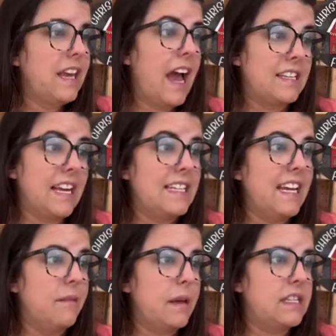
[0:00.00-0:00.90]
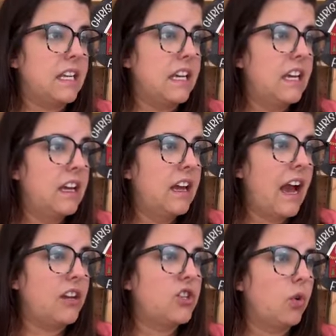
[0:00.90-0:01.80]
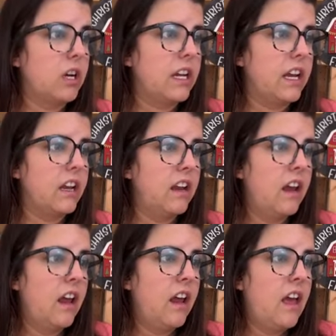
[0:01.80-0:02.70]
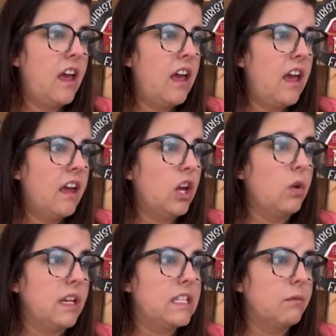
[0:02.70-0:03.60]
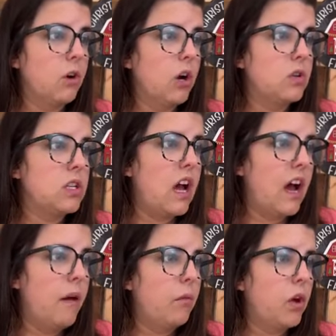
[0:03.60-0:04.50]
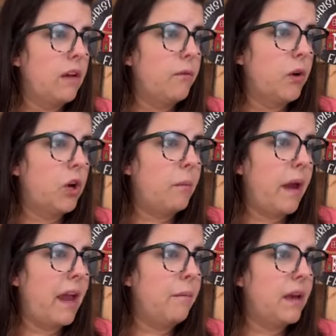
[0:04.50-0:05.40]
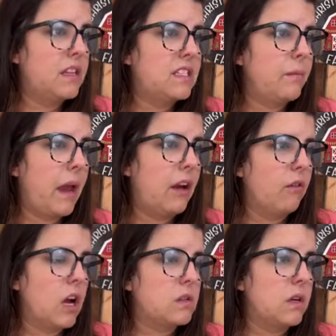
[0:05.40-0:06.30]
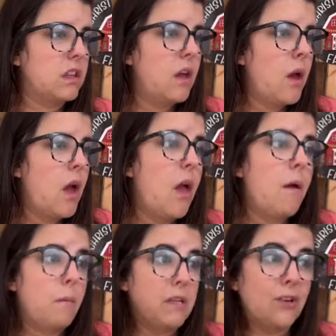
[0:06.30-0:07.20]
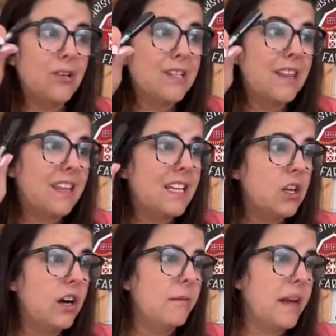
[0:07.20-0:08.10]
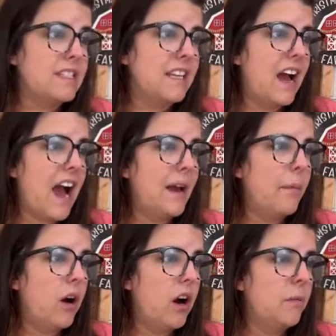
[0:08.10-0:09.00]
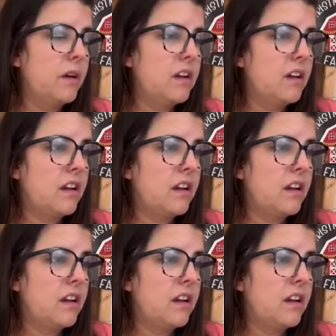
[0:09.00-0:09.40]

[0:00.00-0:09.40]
Yes, I did, Missy. I sure did. You need some crows. Looking for good paint pens to paint rocks with. Miss Ursula, these are amazing. Hi, Barb.